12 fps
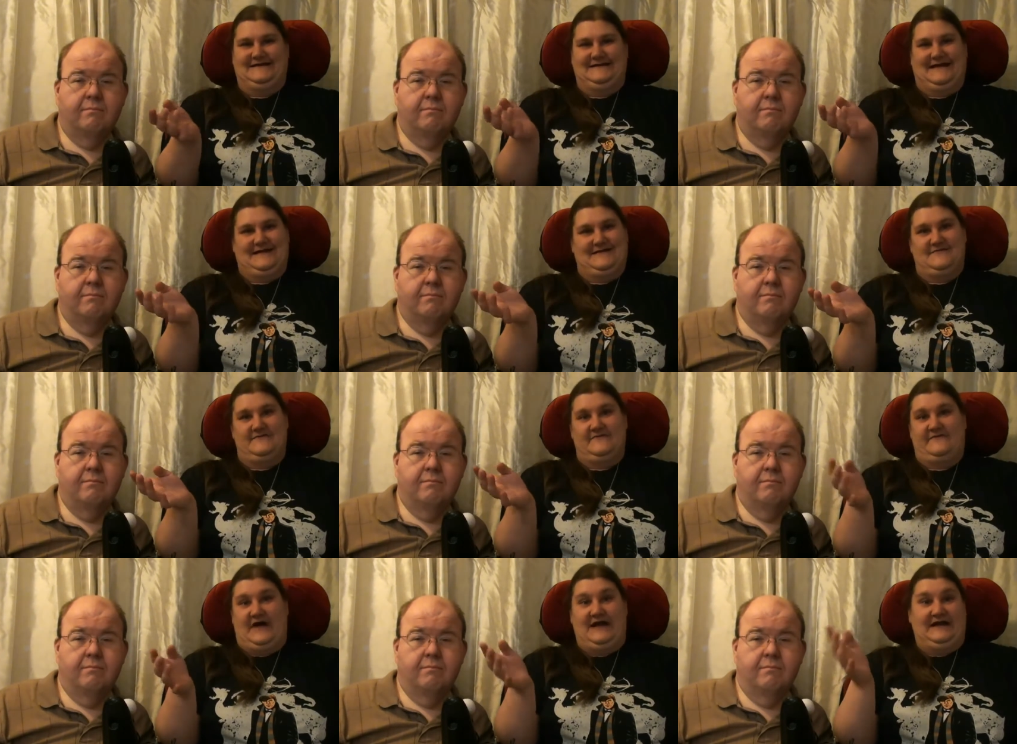Speaker 1: and then
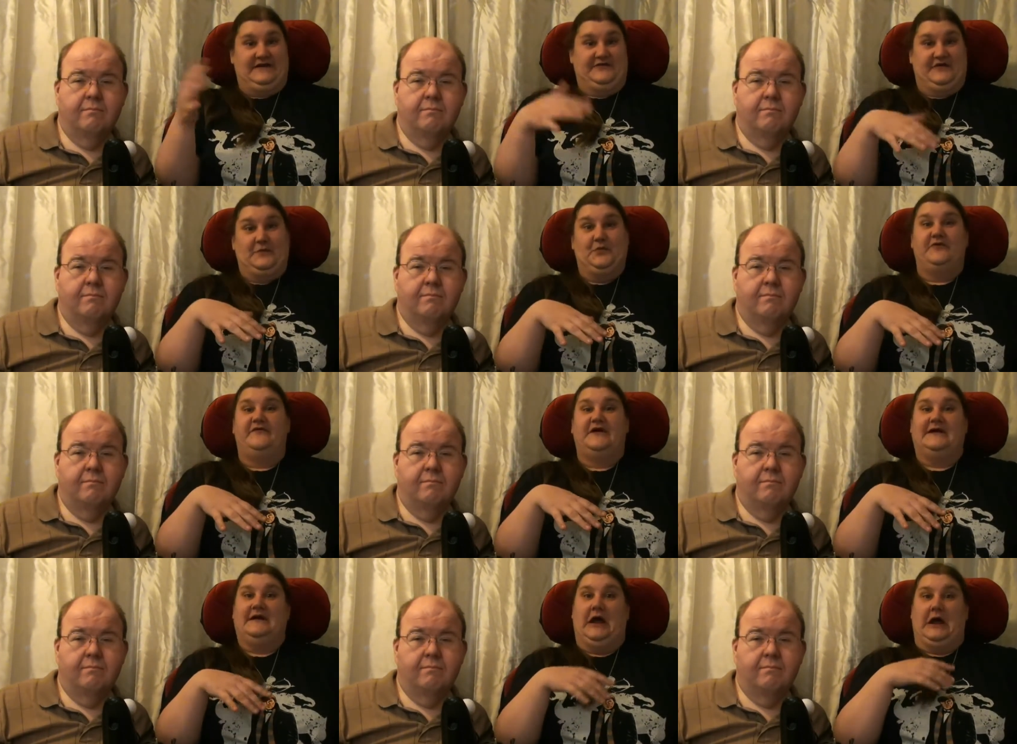finally John
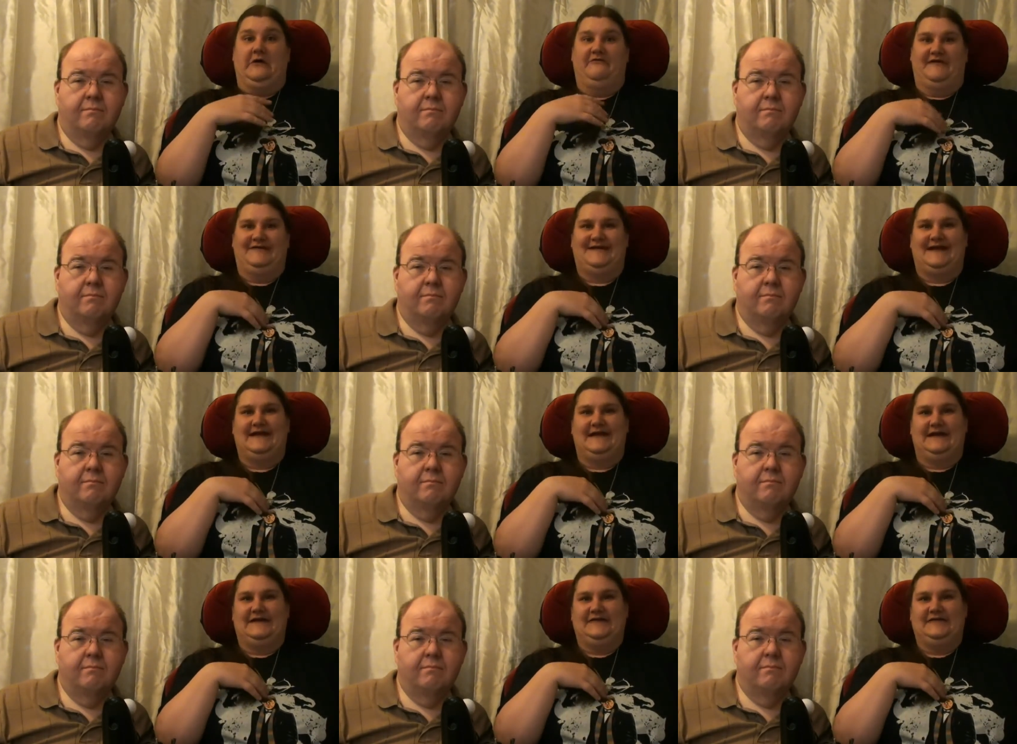moving over to
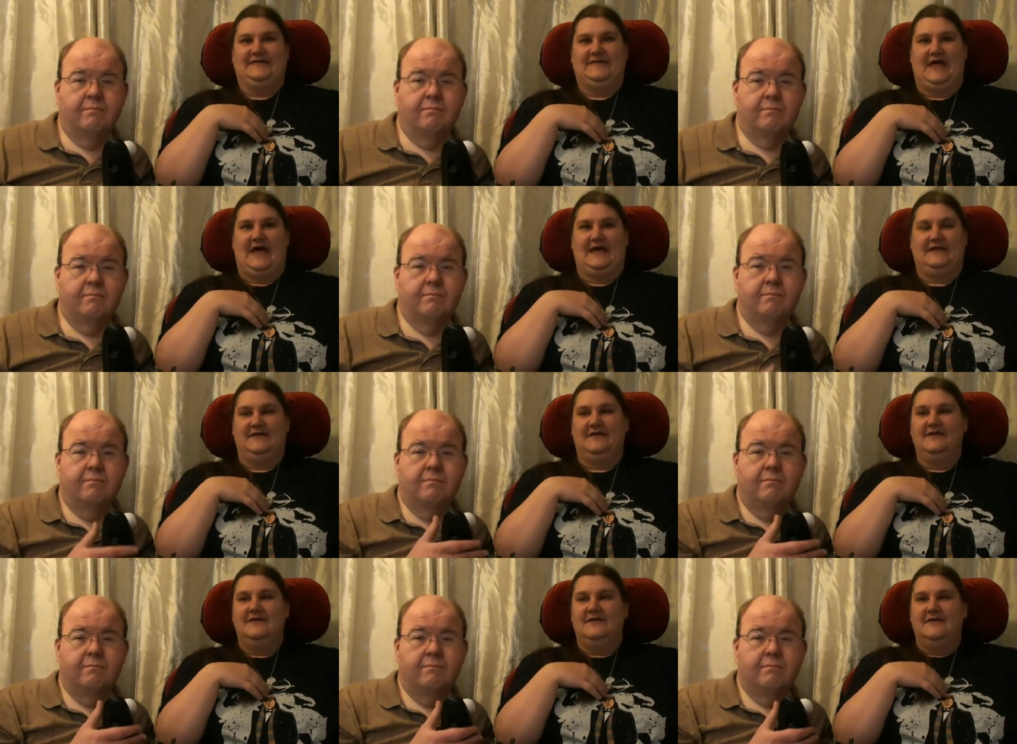England, and
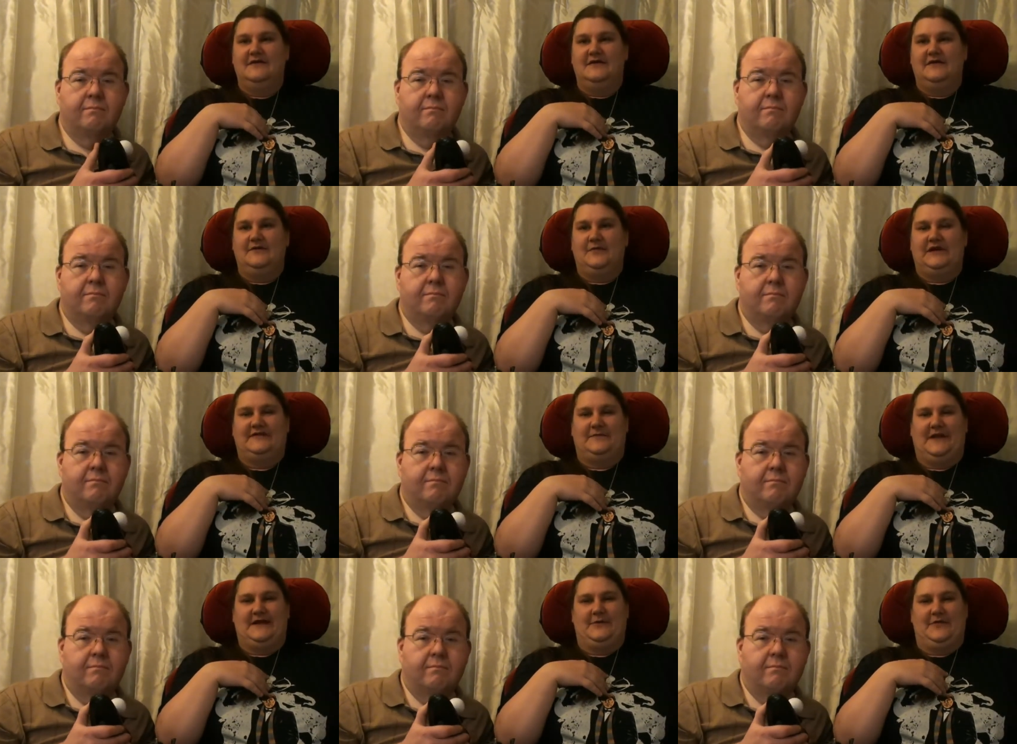we'll
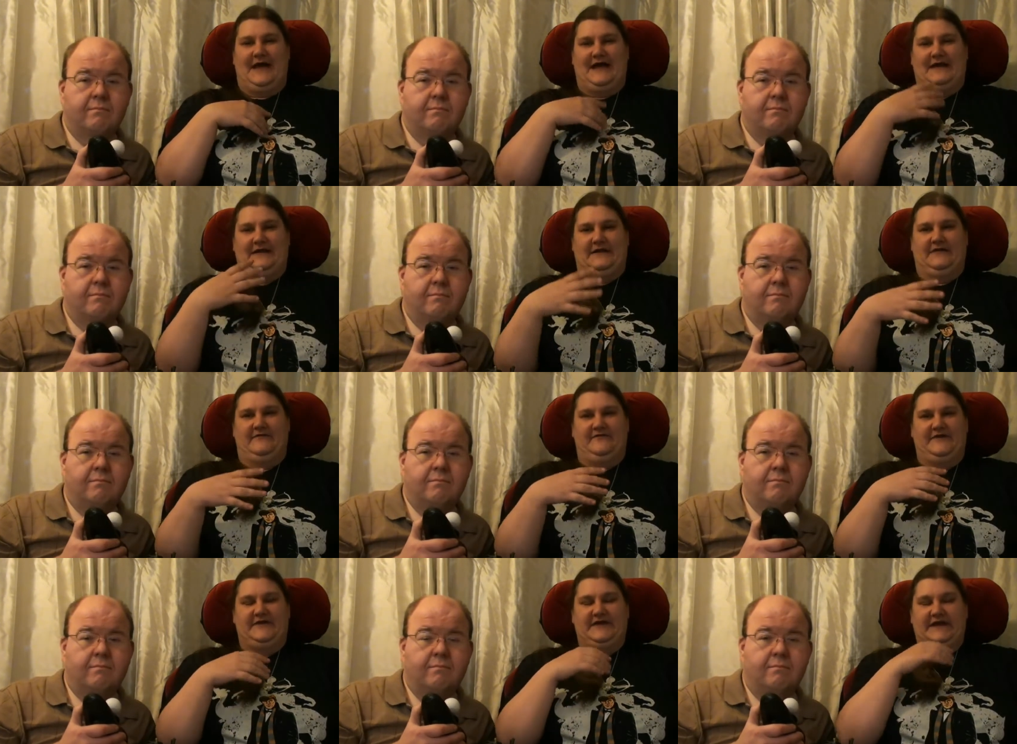explain all that in another
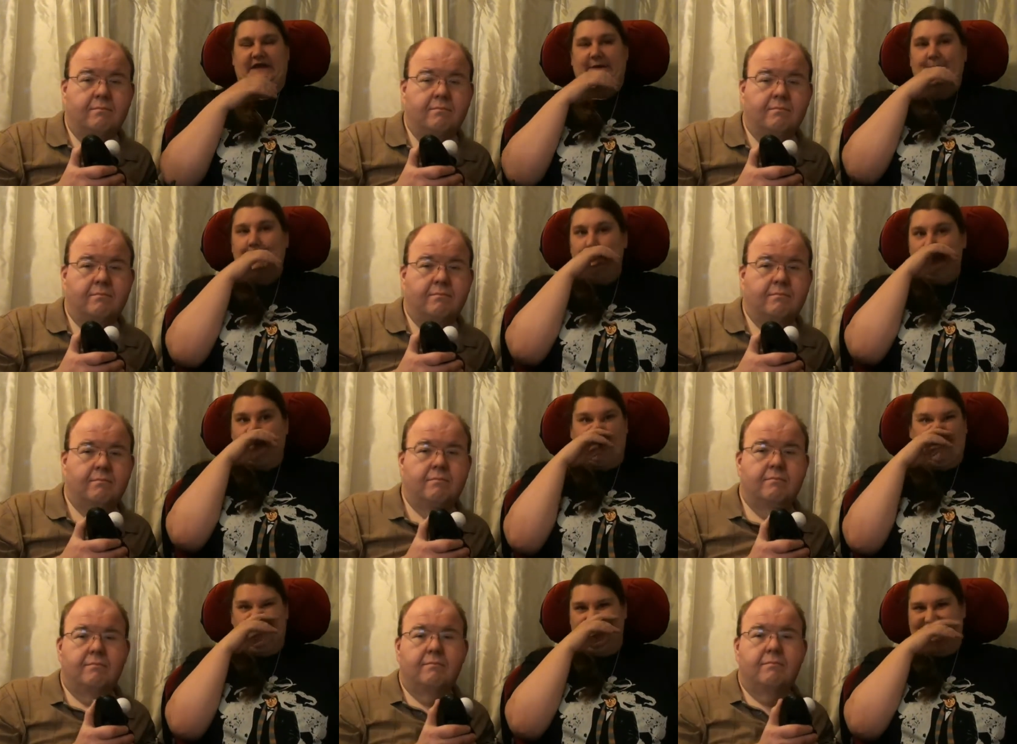video
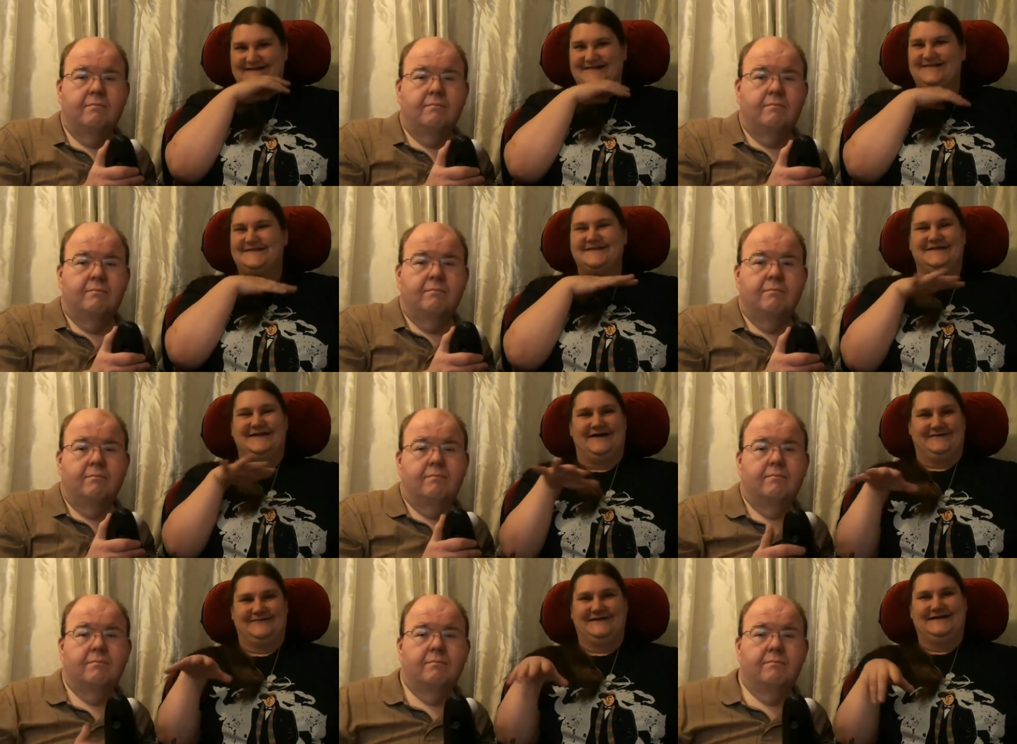because it's too
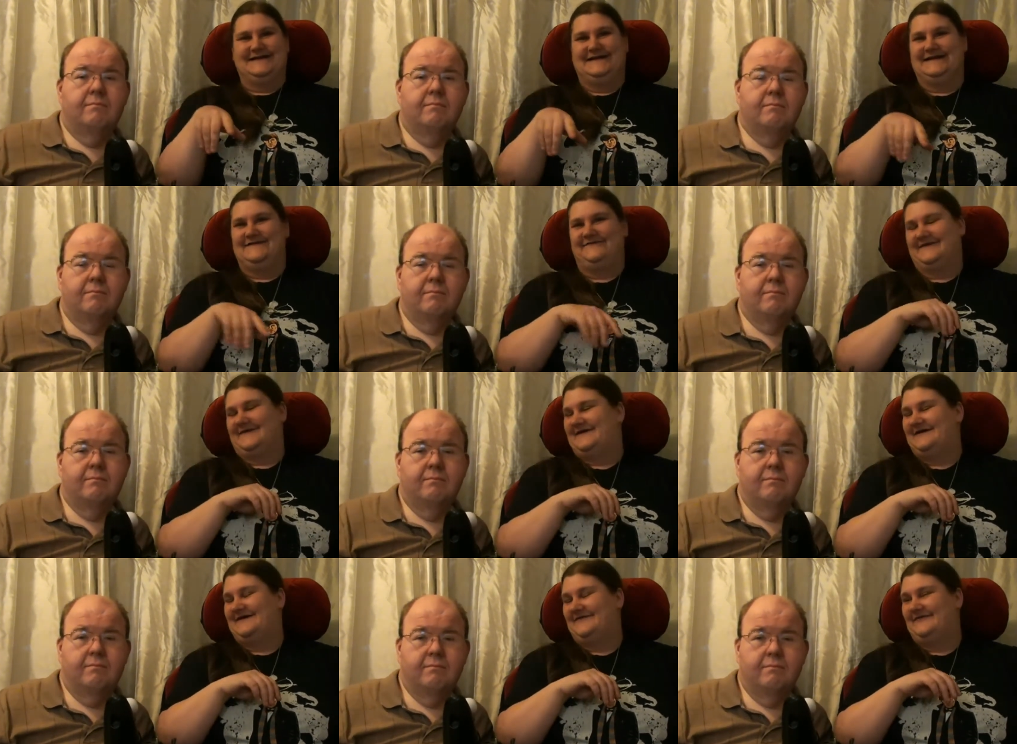long-winded
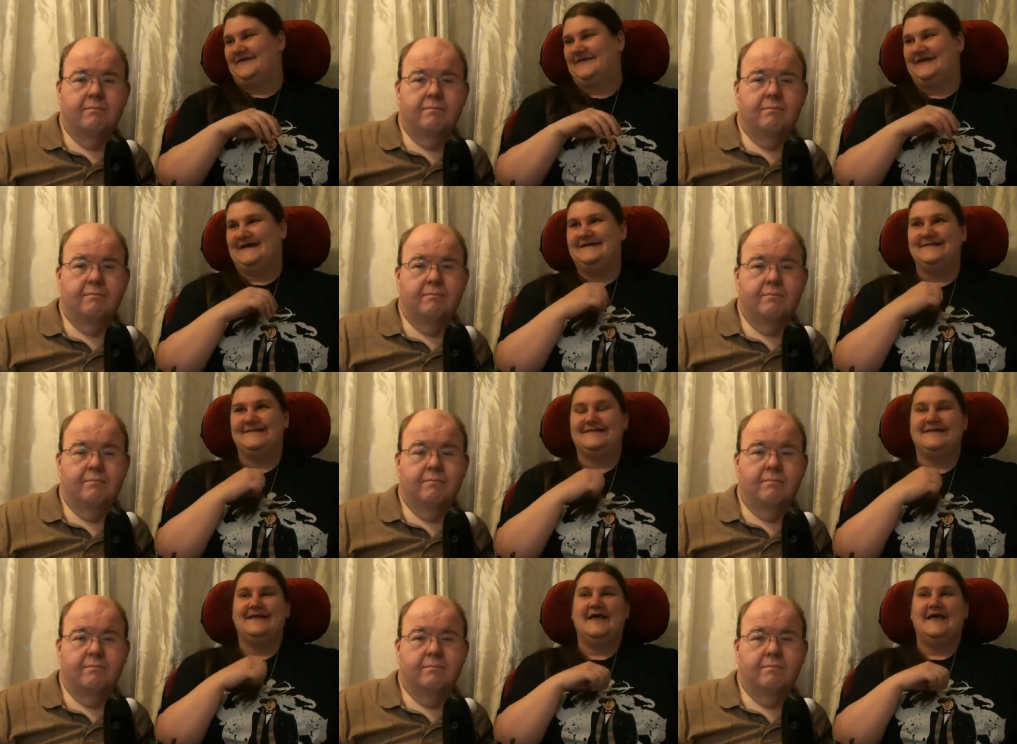for for this.